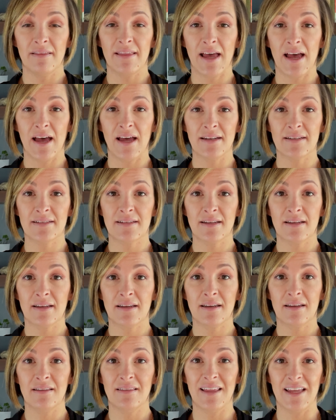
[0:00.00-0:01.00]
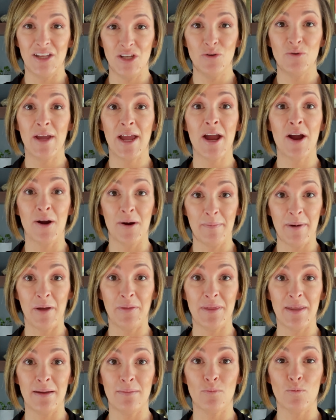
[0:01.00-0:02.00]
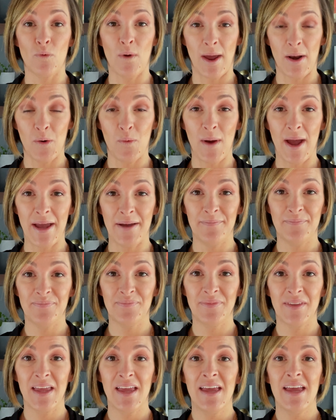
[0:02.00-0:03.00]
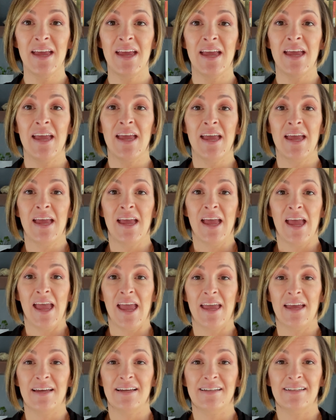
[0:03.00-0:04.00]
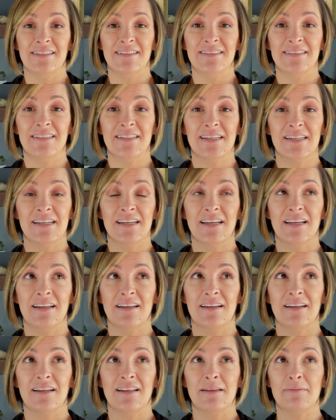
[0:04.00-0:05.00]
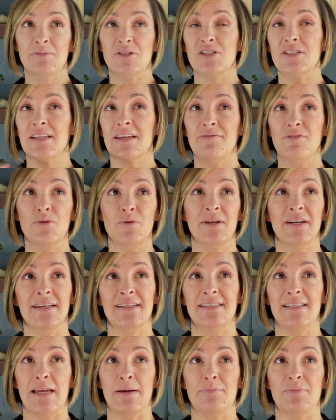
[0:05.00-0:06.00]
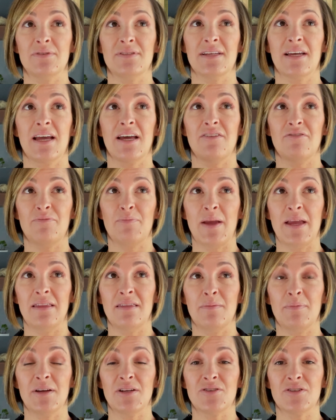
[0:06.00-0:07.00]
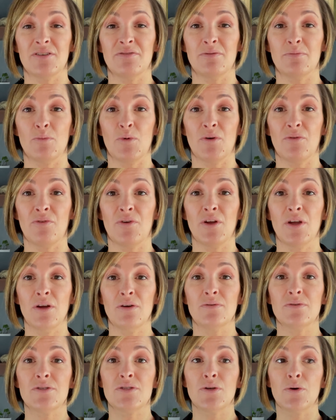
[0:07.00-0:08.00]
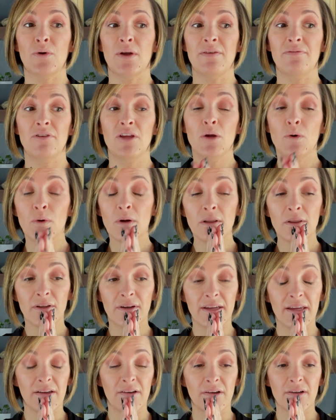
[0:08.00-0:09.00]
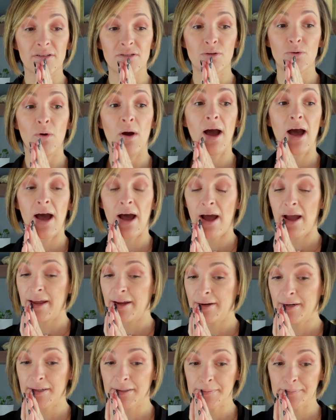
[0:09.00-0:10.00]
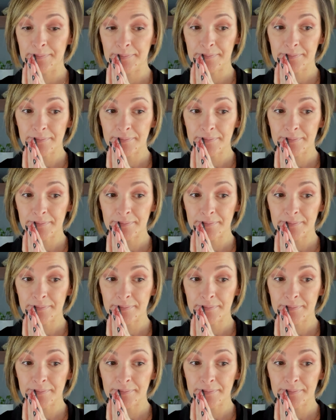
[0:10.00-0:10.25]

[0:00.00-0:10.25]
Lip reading: that you care about them right away. And let me just give you an example to kind of paint the picture even more for you. So if you were looking to hire